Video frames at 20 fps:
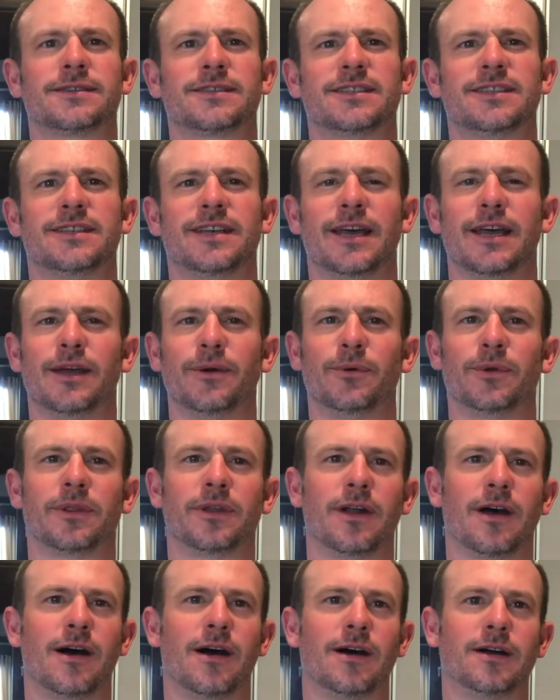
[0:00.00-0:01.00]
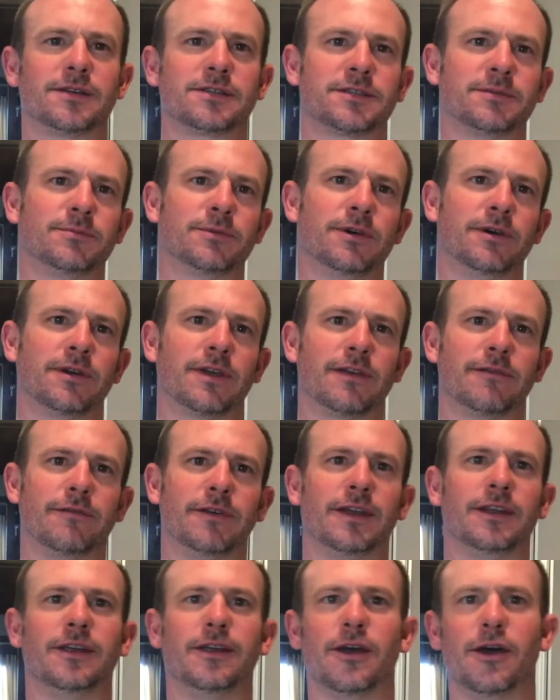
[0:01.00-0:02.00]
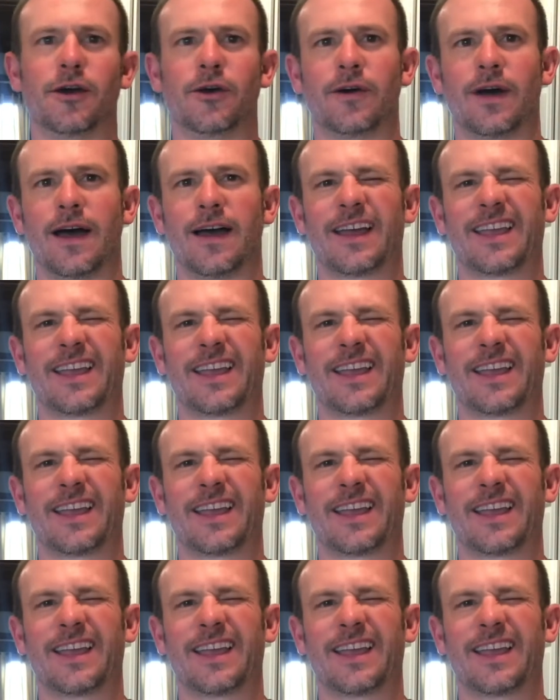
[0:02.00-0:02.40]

today with an awesome cooking video.